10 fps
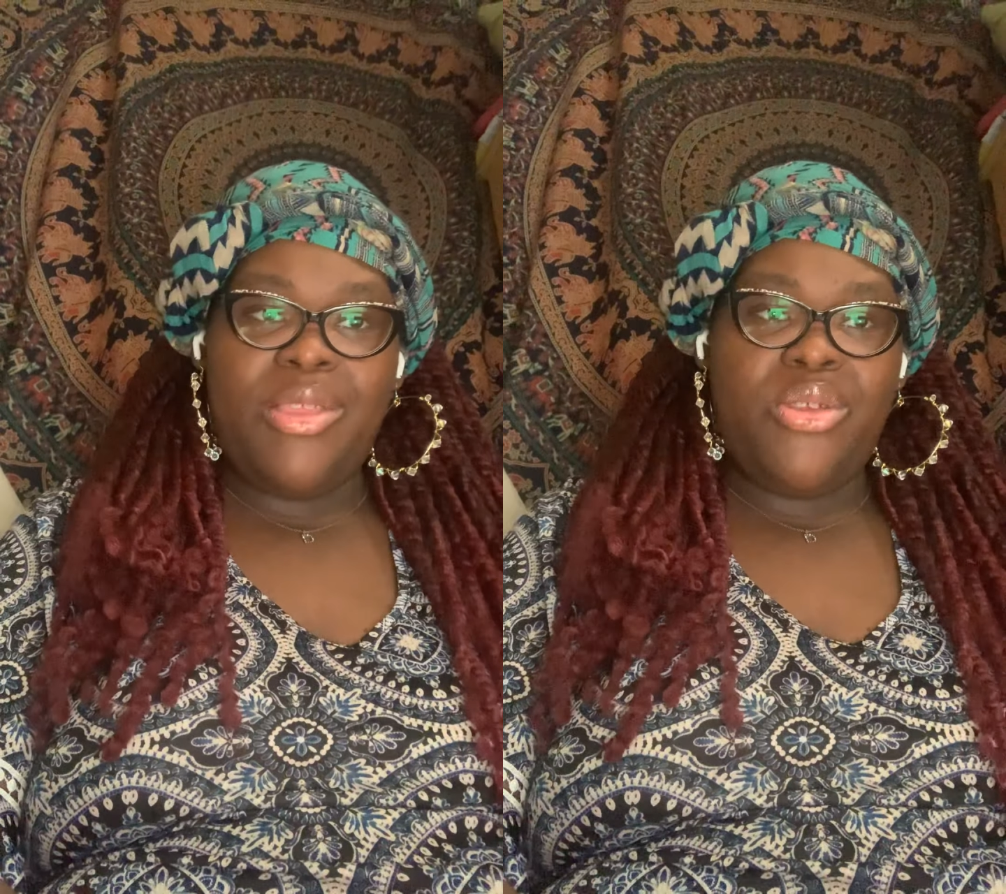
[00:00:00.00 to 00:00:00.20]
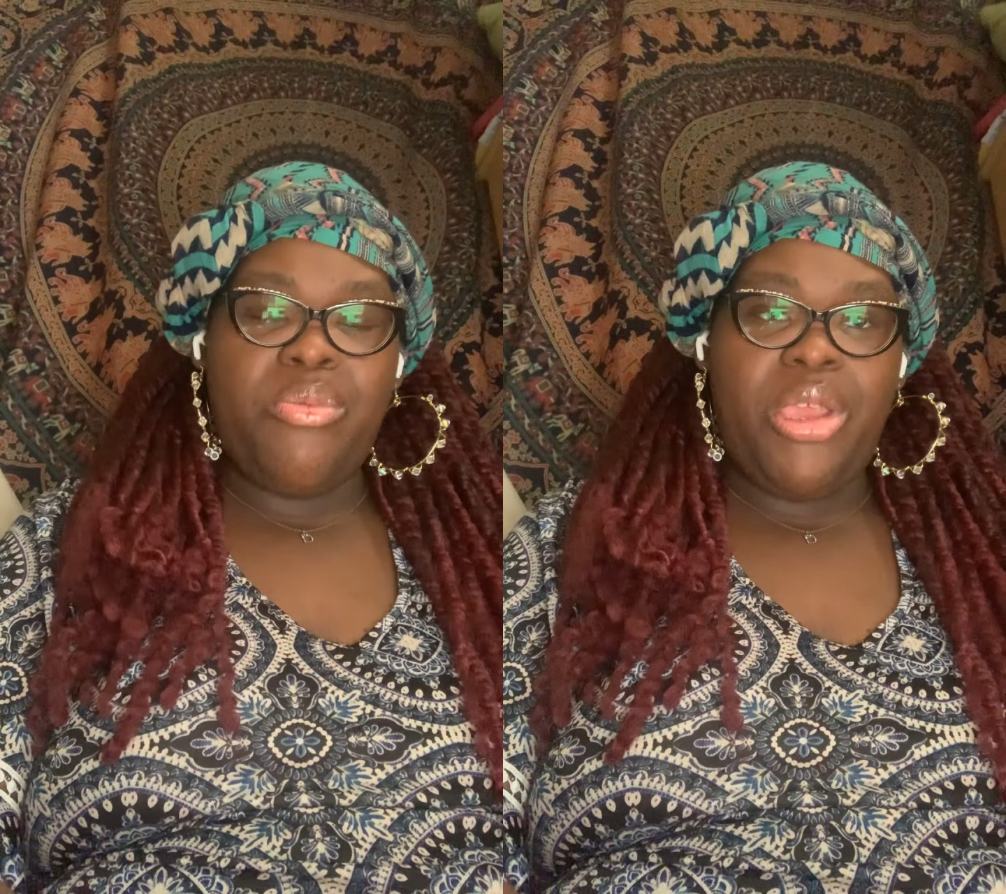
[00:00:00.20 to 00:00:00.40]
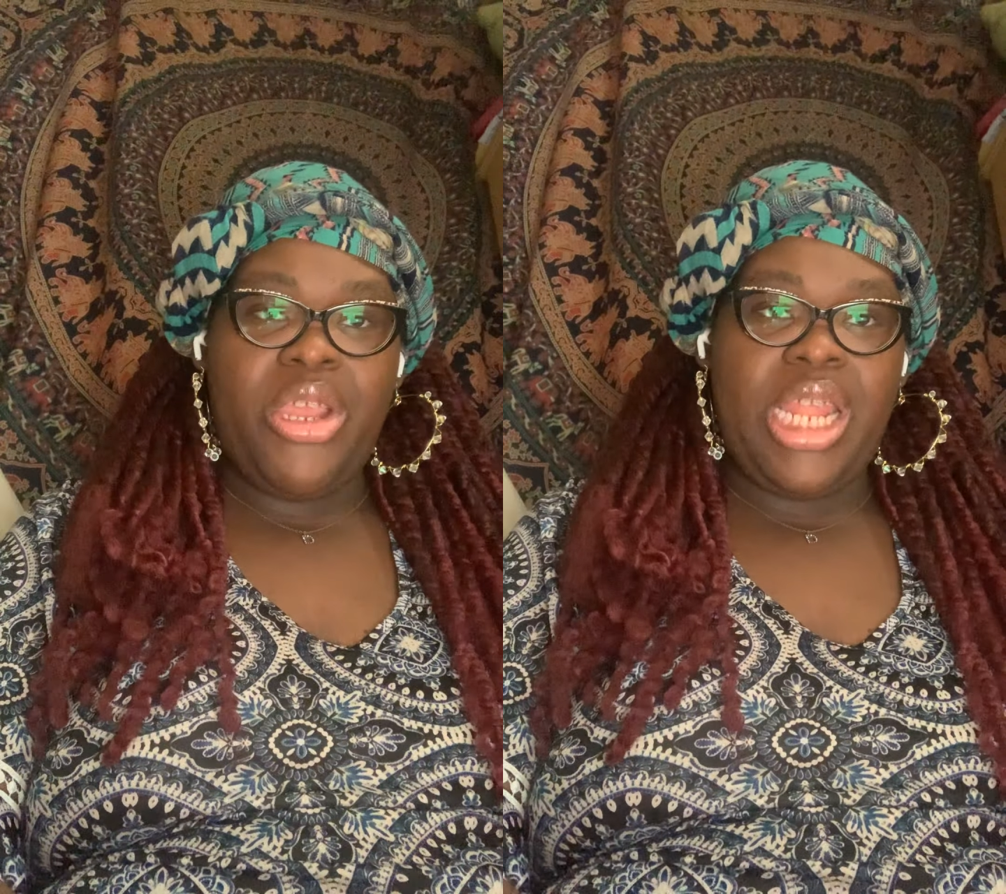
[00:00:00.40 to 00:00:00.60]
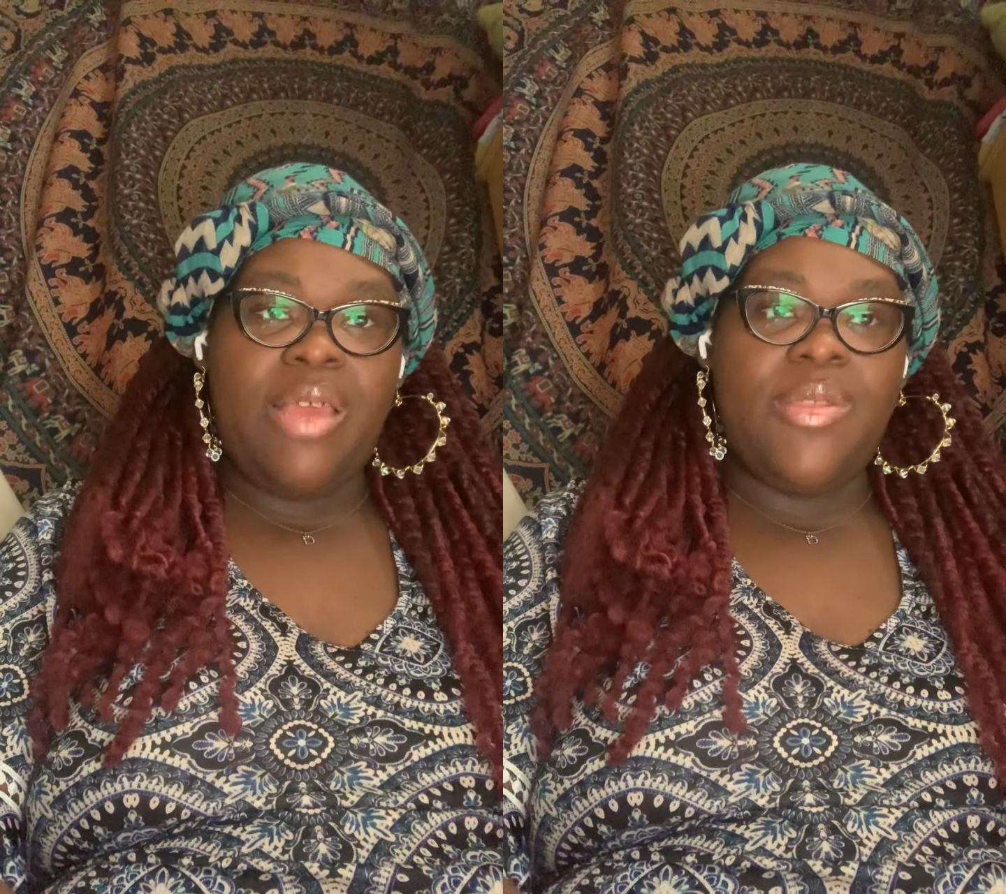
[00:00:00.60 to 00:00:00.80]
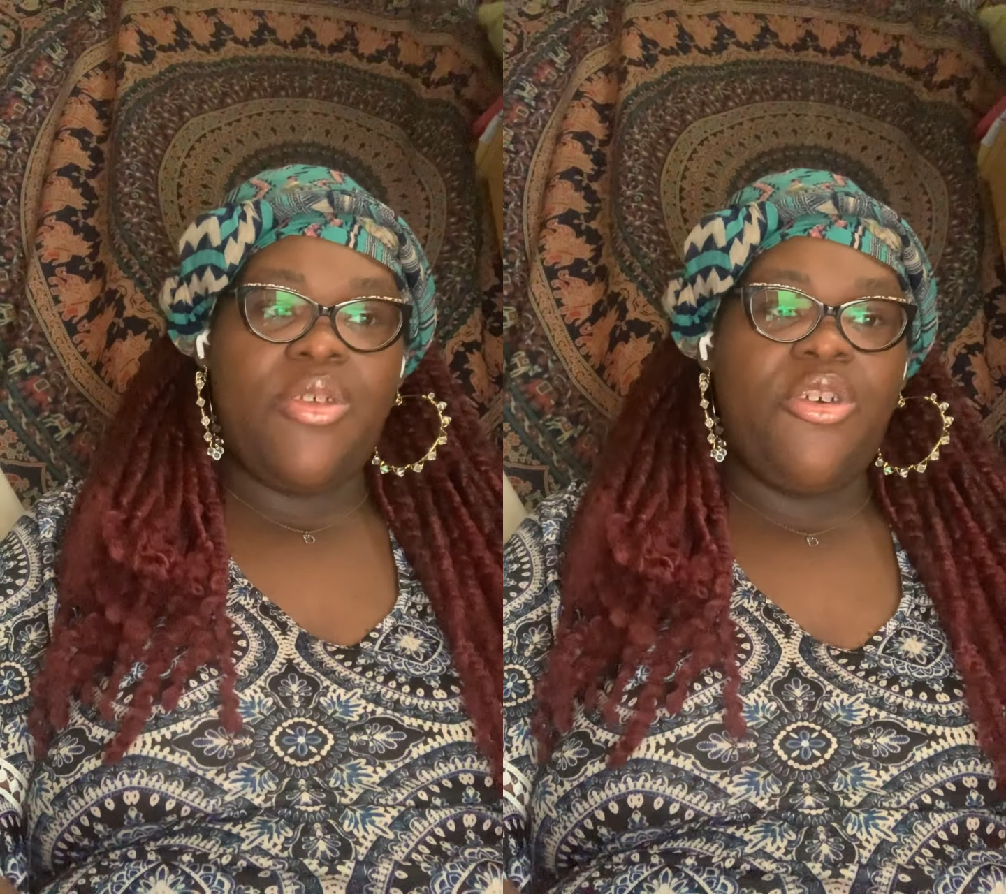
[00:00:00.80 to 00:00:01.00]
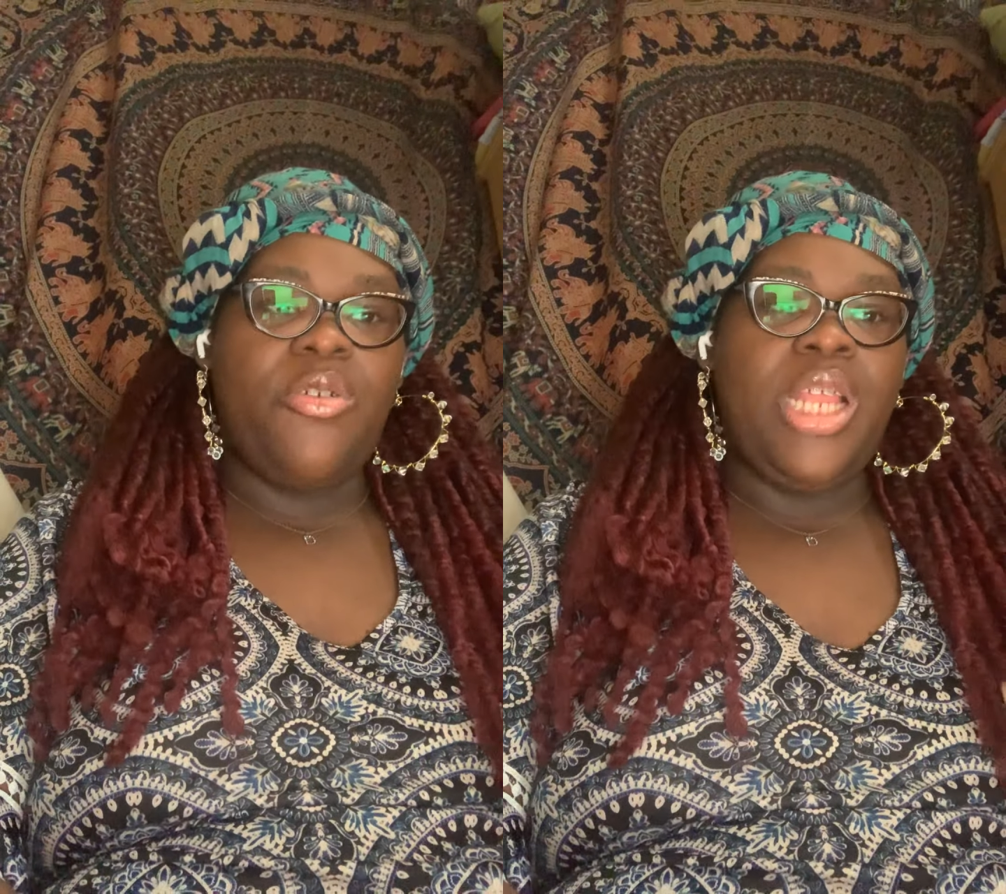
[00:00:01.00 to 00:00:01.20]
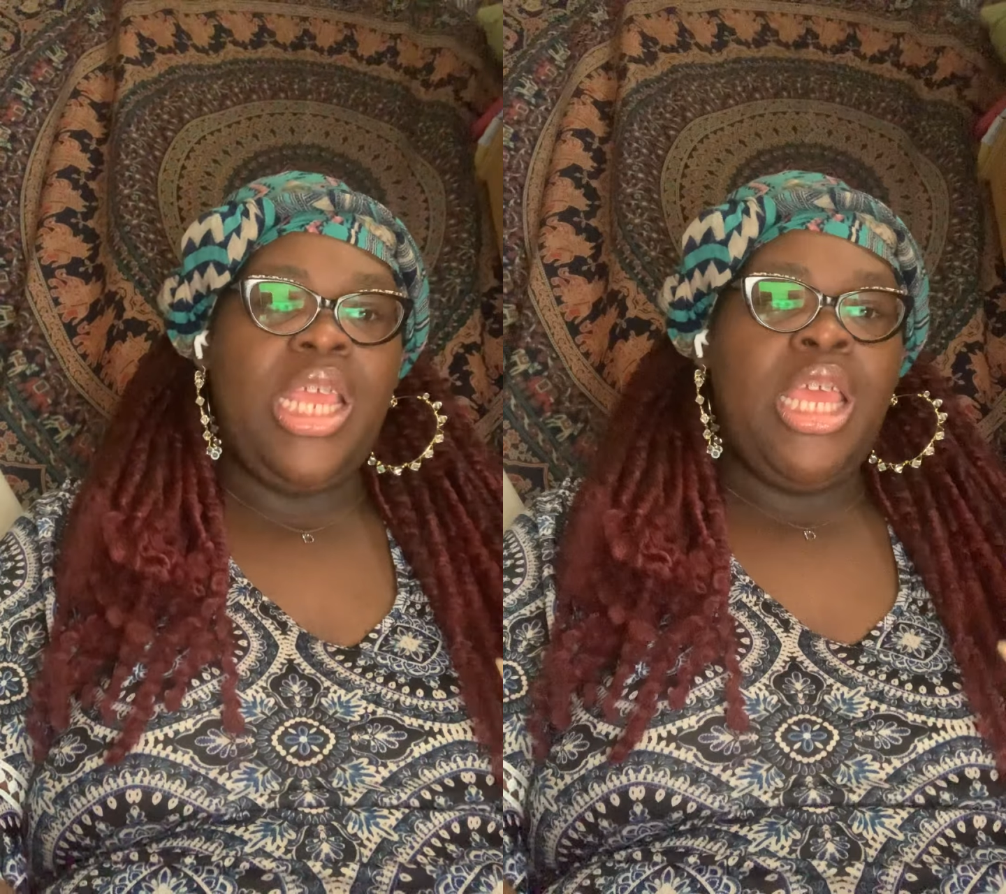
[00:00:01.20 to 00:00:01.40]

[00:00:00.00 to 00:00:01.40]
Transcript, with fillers: two parent household,